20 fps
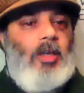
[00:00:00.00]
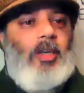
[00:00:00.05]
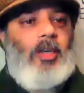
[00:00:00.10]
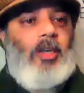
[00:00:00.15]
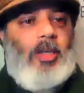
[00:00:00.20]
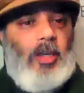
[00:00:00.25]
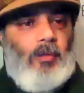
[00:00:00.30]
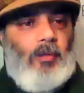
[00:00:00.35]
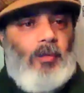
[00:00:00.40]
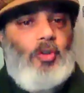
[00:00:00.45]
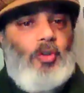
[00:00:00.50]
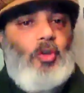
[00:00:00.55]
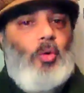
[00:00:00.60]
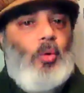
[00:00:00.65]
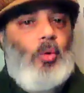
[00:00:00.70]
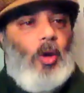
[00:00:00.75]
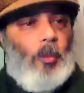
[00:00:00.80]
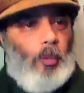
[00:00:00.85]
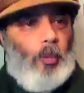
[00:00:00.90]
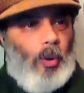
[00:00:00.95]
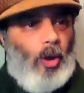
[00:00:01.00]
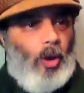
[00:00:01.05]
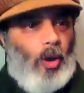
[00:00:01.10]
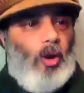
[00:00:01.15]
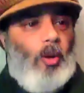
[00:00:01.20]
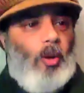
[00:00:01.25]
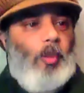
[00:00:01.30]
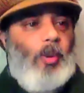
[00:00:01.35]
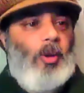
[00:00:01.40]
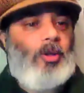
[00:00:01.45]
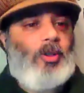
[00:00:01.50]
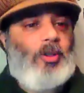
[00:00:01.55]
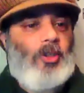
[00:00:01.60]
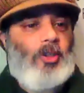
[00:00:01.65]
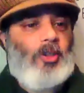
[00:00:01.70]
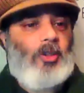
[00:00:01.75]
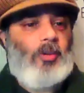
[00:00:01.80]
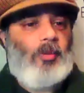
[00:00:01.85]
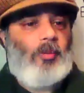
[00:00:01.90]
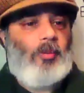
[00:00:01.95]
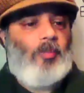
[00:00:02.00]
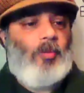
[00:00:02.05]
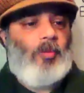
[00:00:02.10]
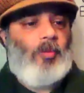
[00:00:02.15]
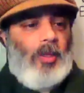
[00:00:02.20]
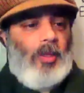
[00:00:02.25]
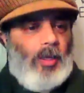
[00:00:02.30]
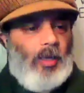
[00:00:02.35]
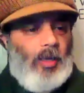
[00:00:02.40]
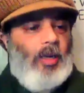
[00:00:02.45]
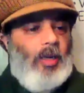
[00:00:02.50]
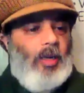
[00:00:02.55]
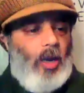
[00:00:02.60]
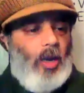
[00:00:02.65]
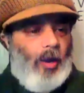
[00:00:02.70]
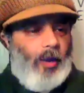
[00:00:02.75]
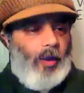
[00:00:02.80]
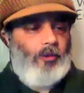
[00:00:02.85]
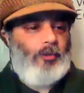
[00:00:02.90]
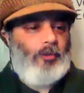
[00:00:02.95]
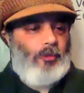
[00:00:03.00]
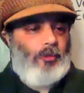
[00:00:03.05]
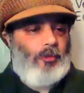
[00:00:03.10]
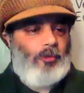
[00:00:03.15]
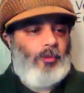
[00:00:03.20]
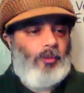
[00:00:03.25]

It gives you a purpose in life,